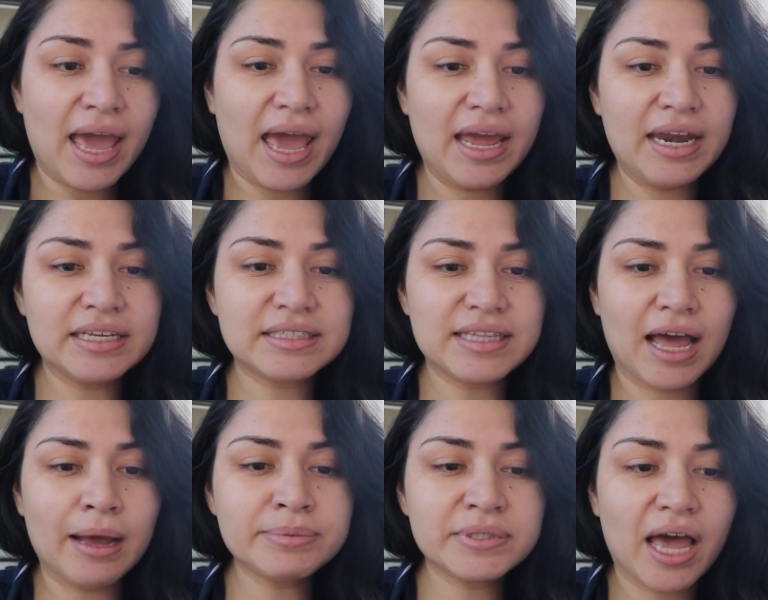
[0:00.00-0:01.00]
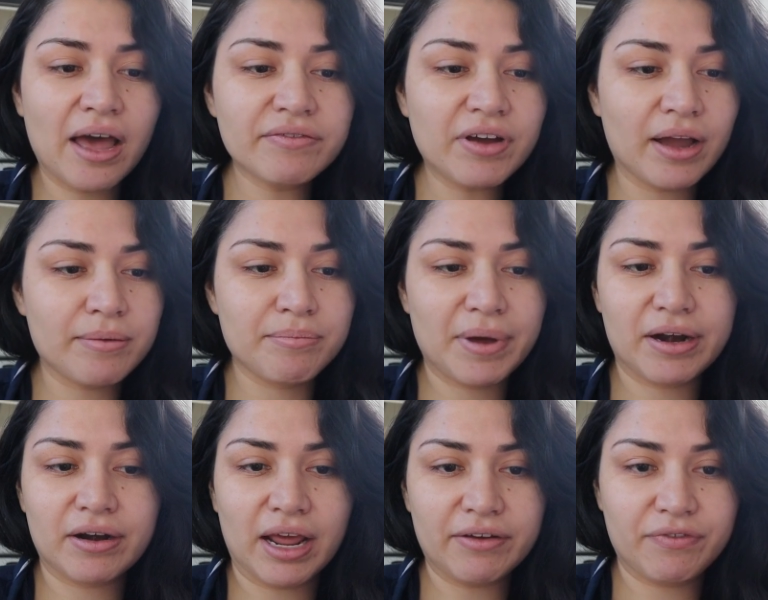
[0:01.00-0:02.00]
And his naps have gotten
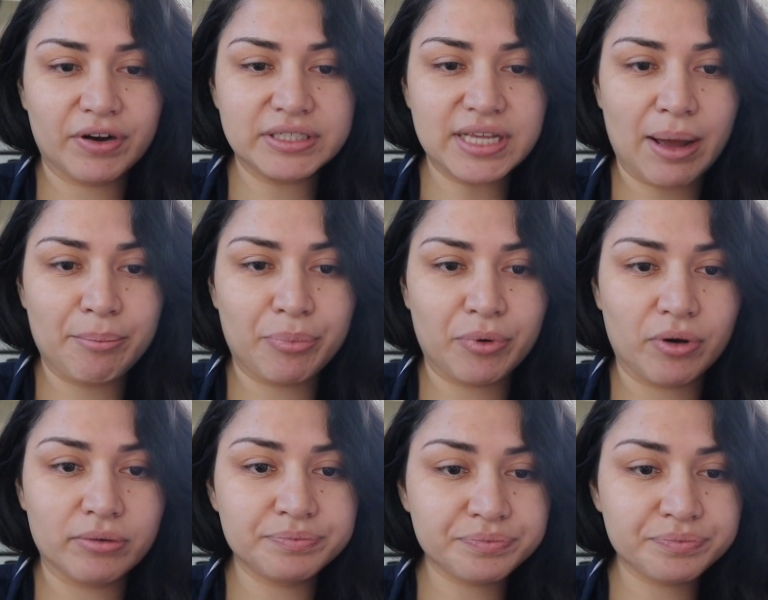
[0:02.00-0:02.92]
better. Like, for example,